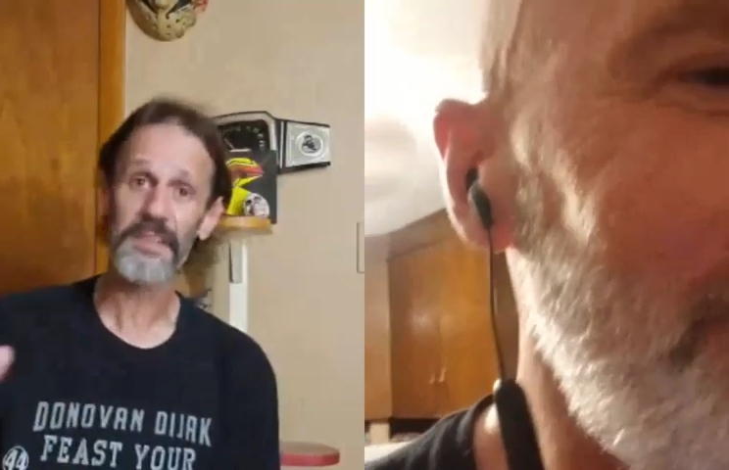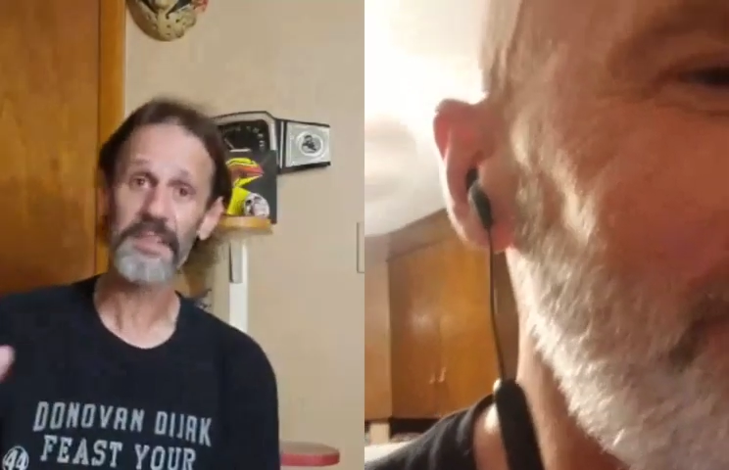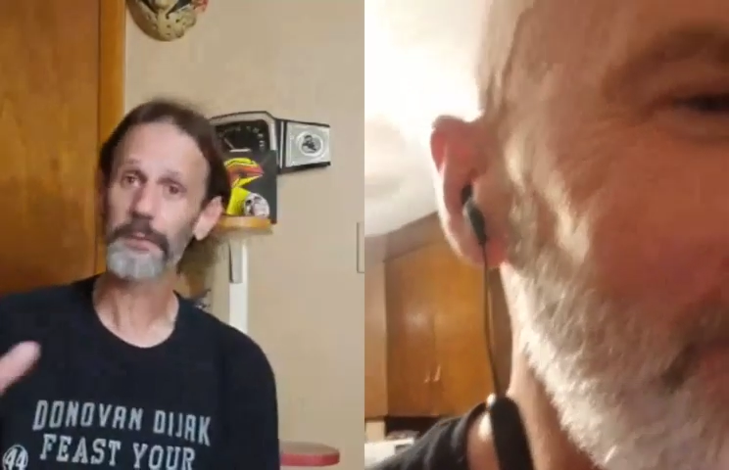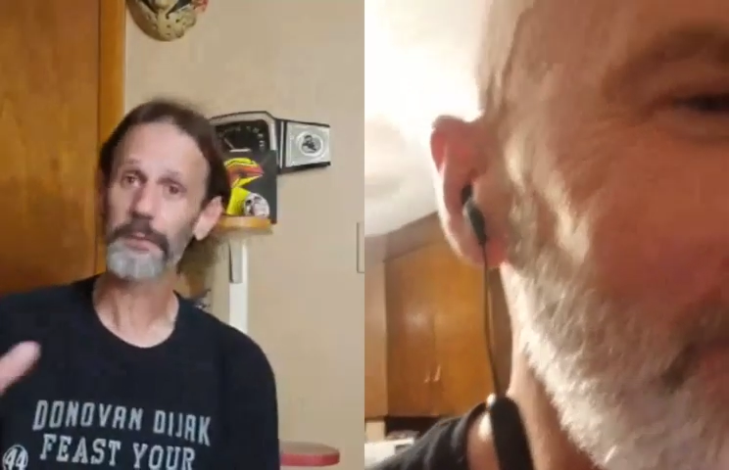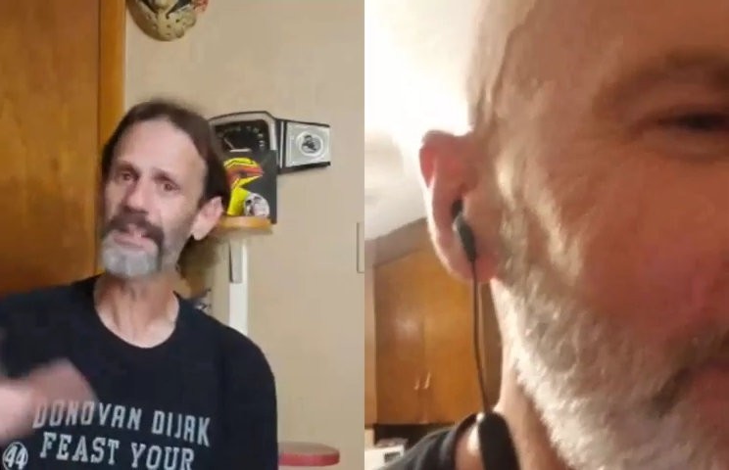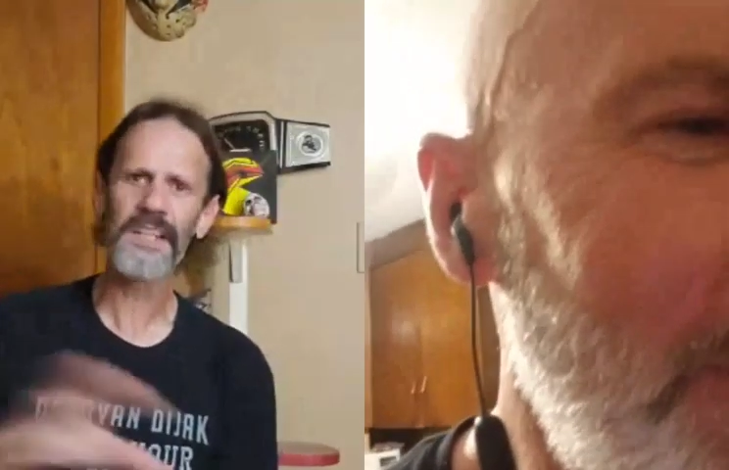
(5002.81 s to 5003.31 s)

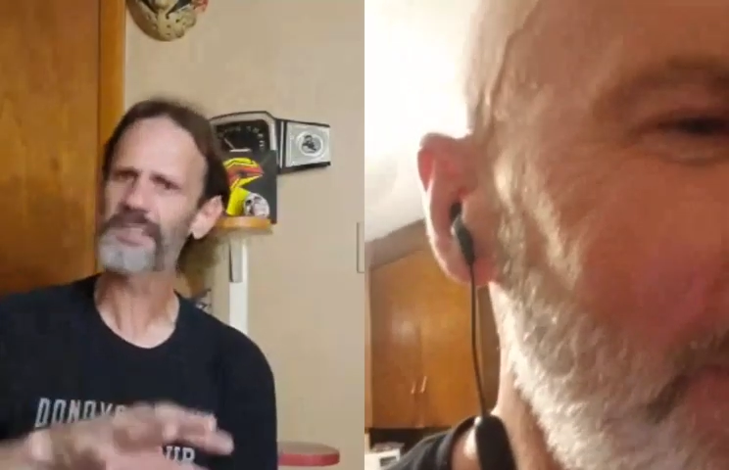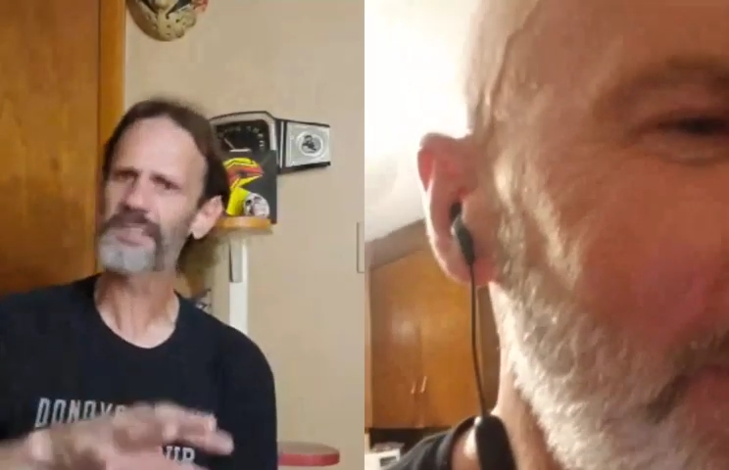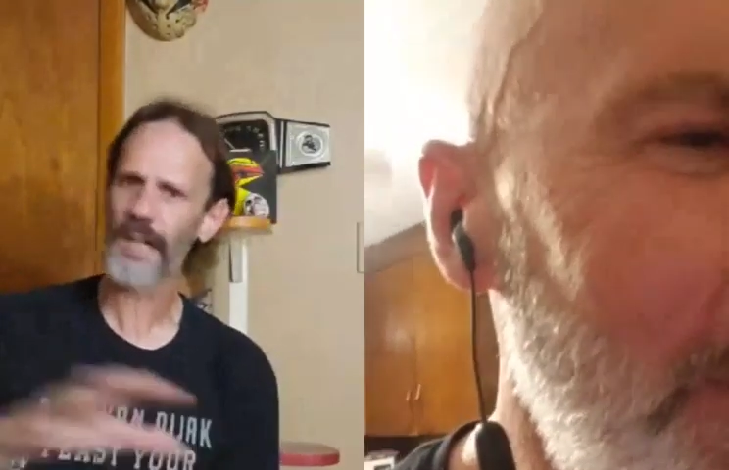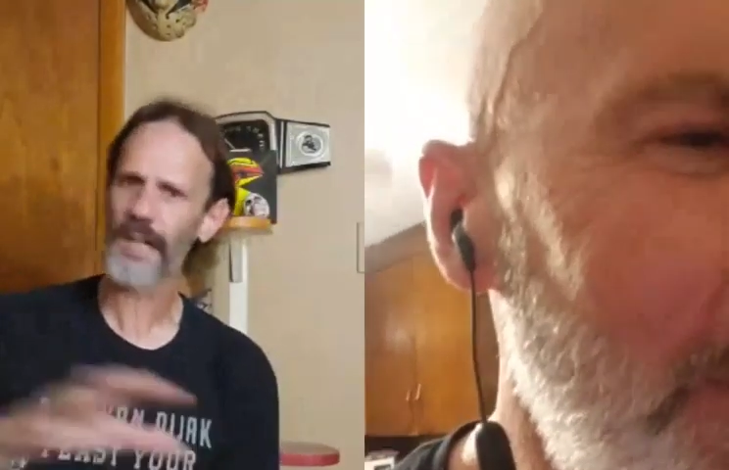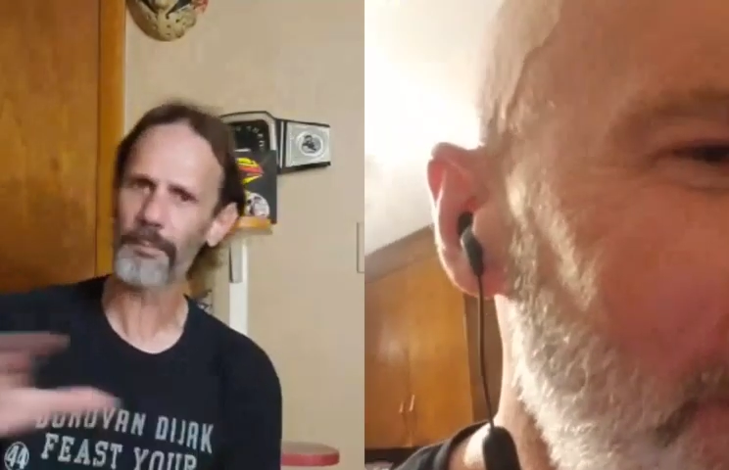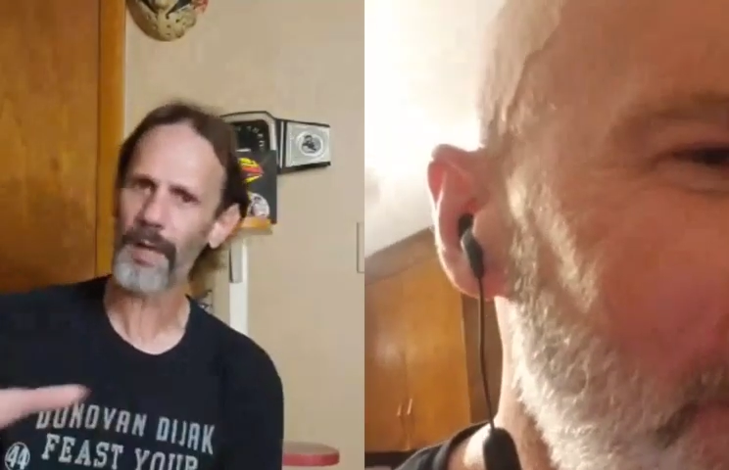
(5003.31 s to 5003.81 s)
Green, he's
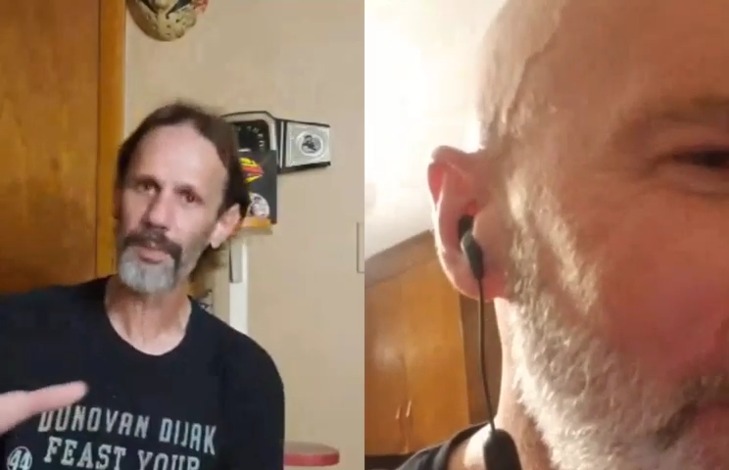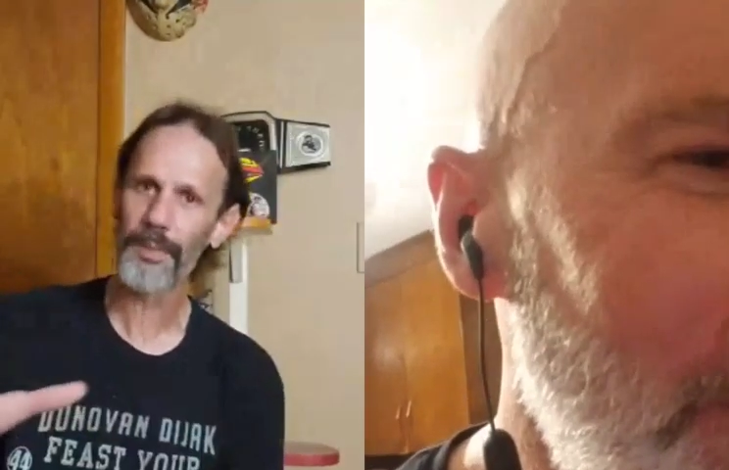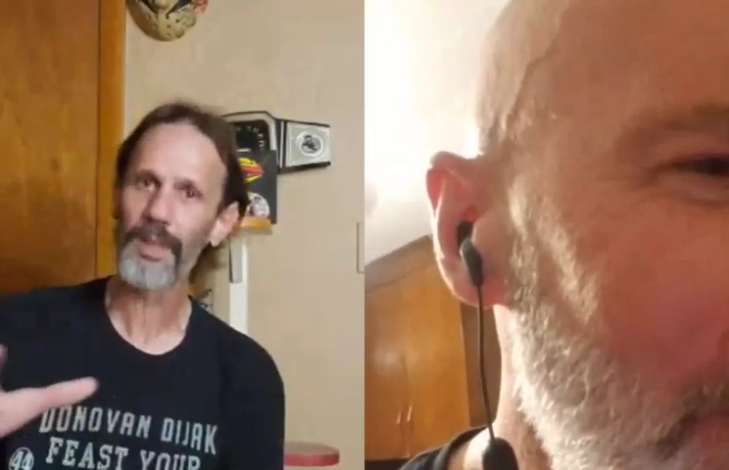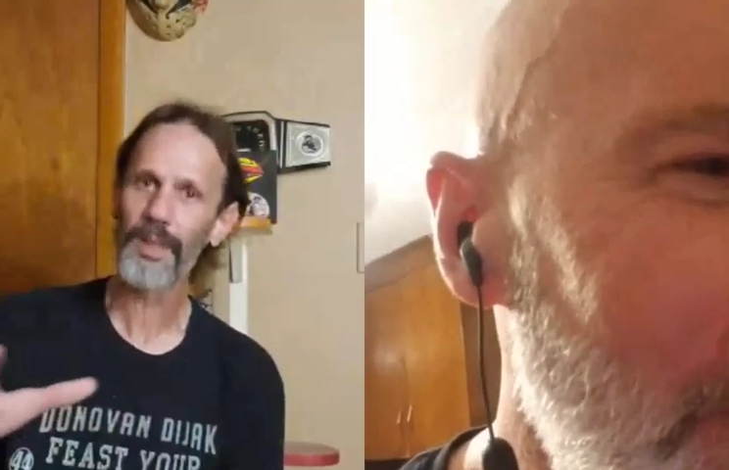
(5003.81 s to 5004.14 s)
come up,